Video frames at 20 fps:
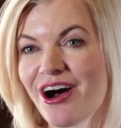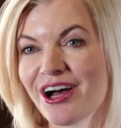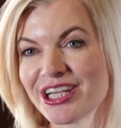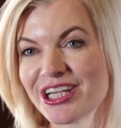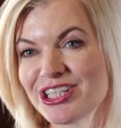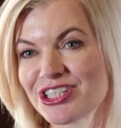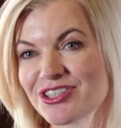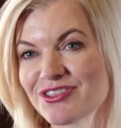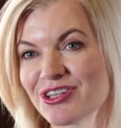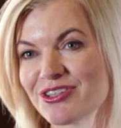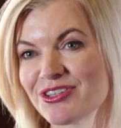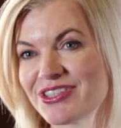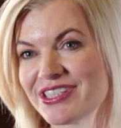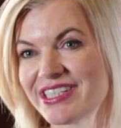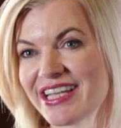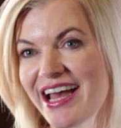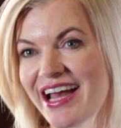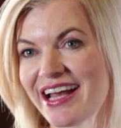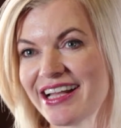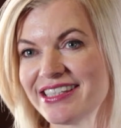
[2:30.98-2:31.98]
on each of those
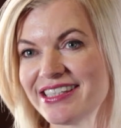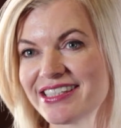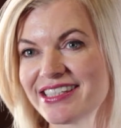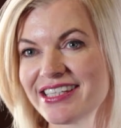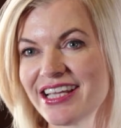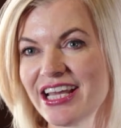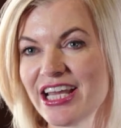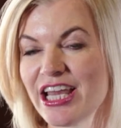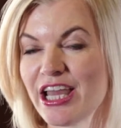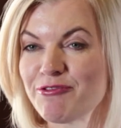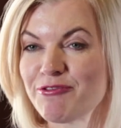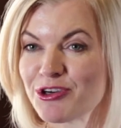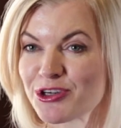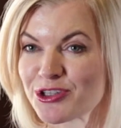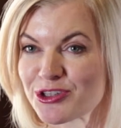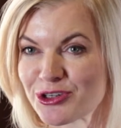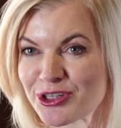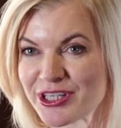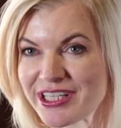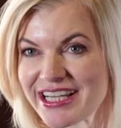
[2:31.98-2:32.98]
debts if
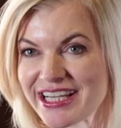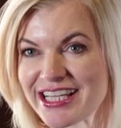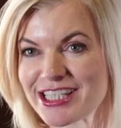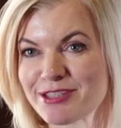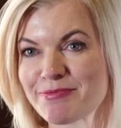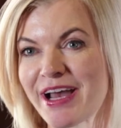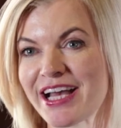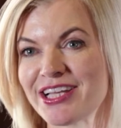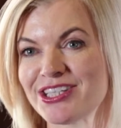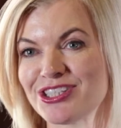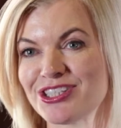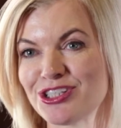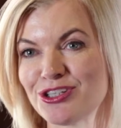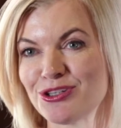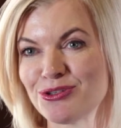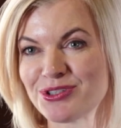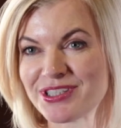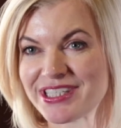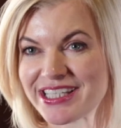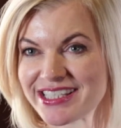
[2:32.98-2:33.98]
you're 30 days past
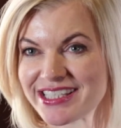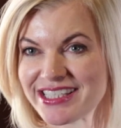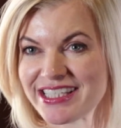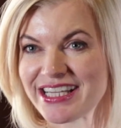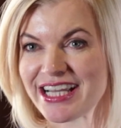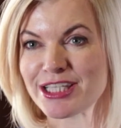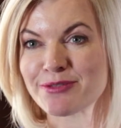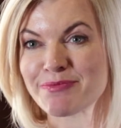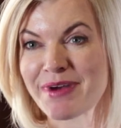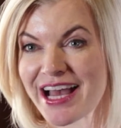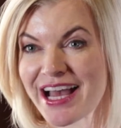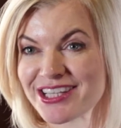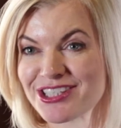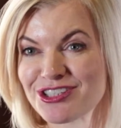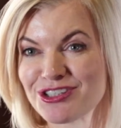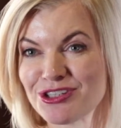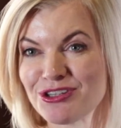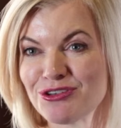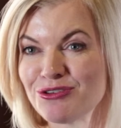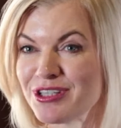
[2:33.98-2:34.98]
due, 60 days
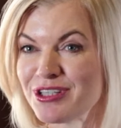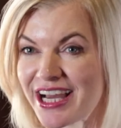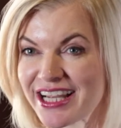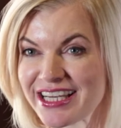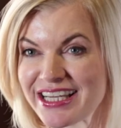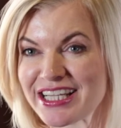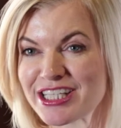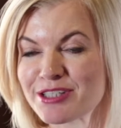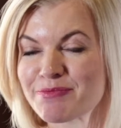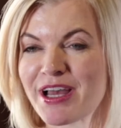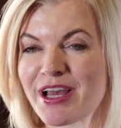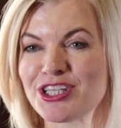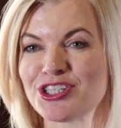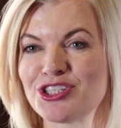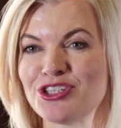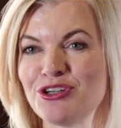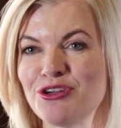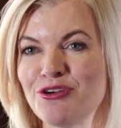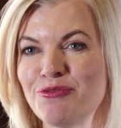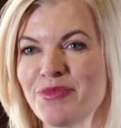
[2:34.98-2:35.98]
past due, 90 days
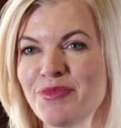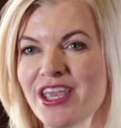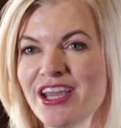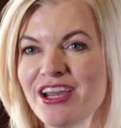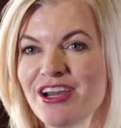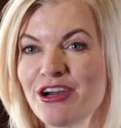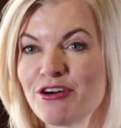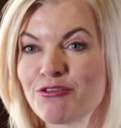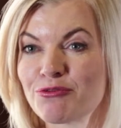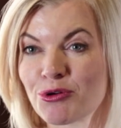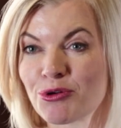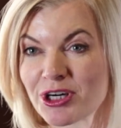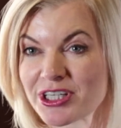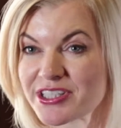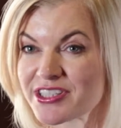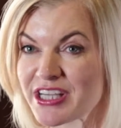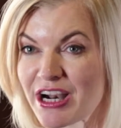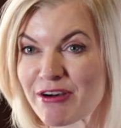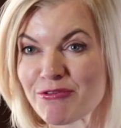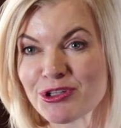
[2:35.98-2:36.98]
past due, for
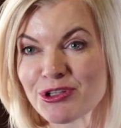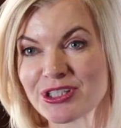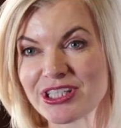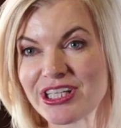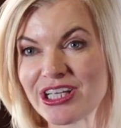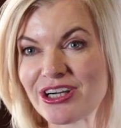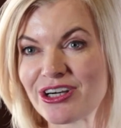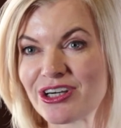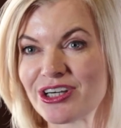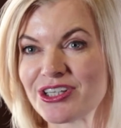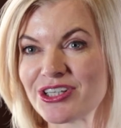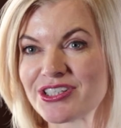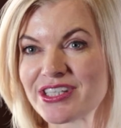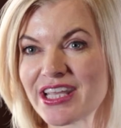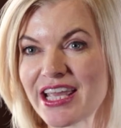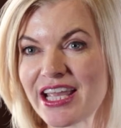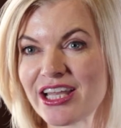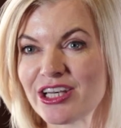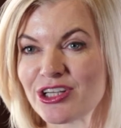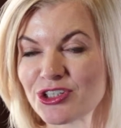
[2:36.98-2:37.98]
several
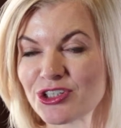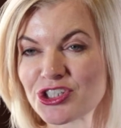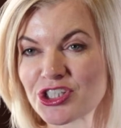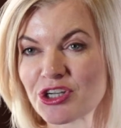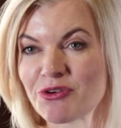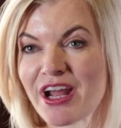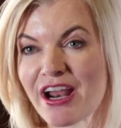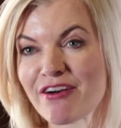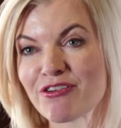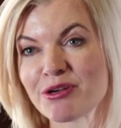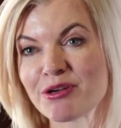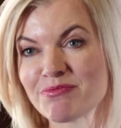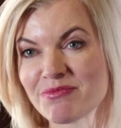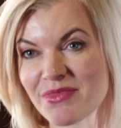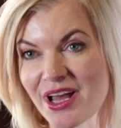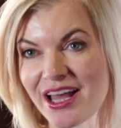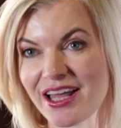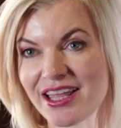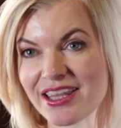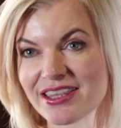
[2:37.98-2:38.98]
years, and it'll show every
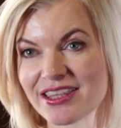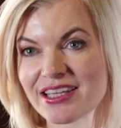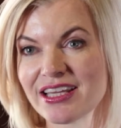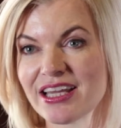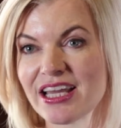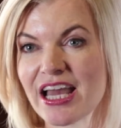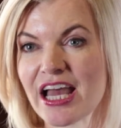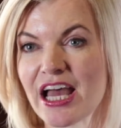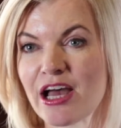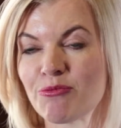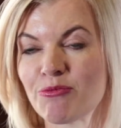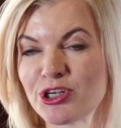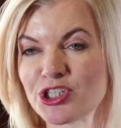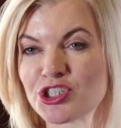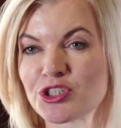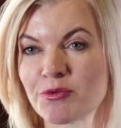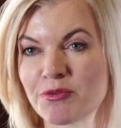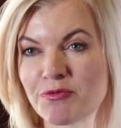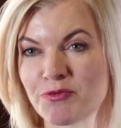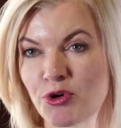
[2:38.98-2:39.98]
month
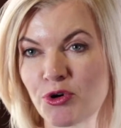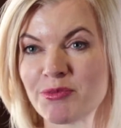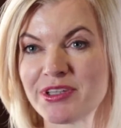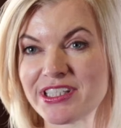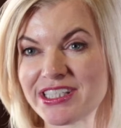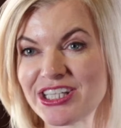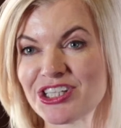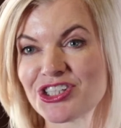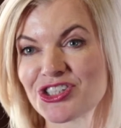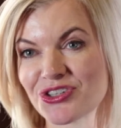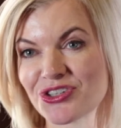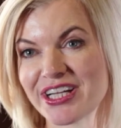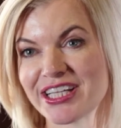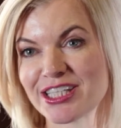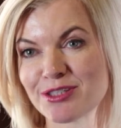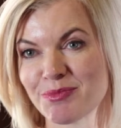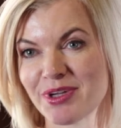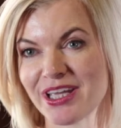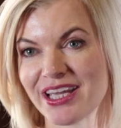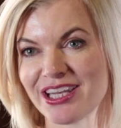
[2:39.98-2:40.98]
what your performance history
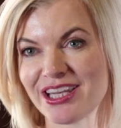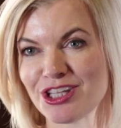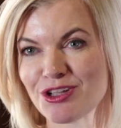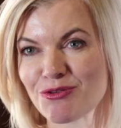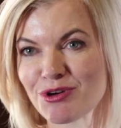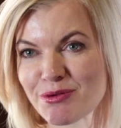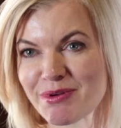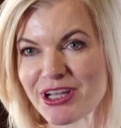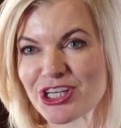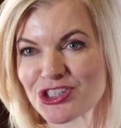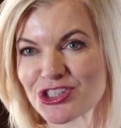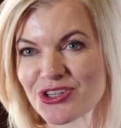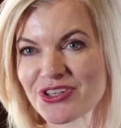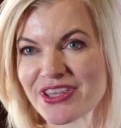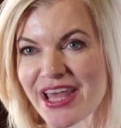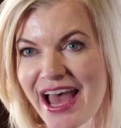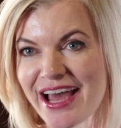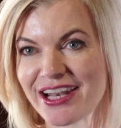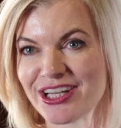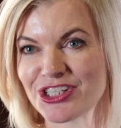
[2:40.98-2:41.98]
has been, and you want to make sure
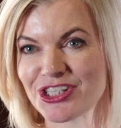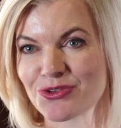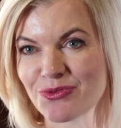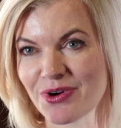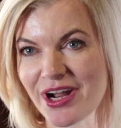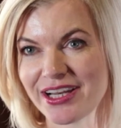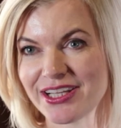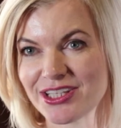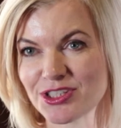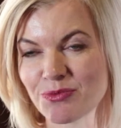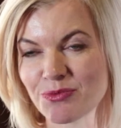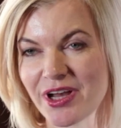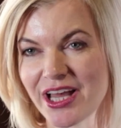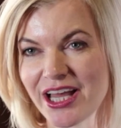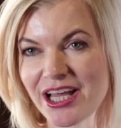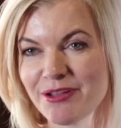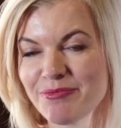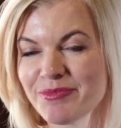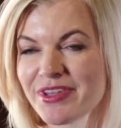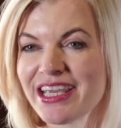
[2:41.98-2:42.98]
that is right as
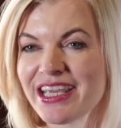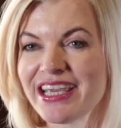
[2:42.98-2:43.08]
well.